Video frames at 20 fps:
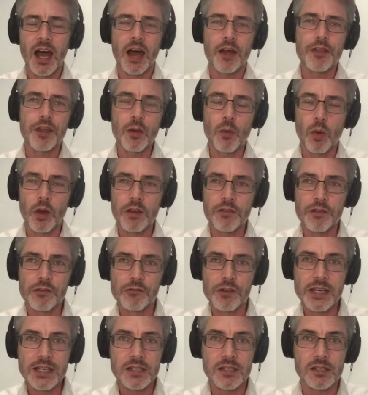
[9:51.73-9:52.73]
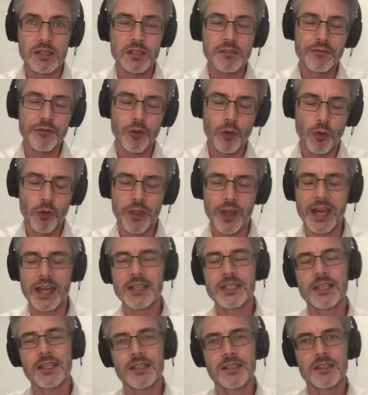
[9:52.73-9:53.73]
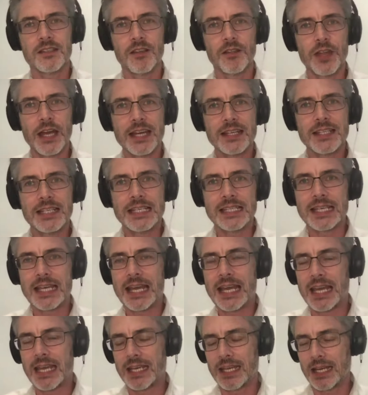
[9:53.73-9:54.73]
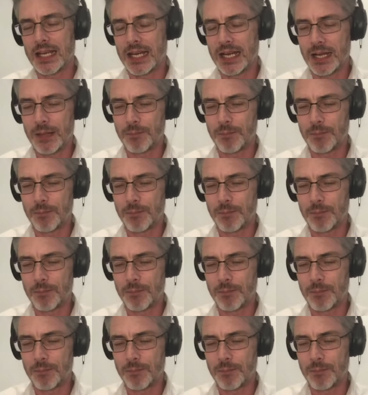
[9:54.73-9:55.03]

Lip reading: I think one of the reasons for that is that is a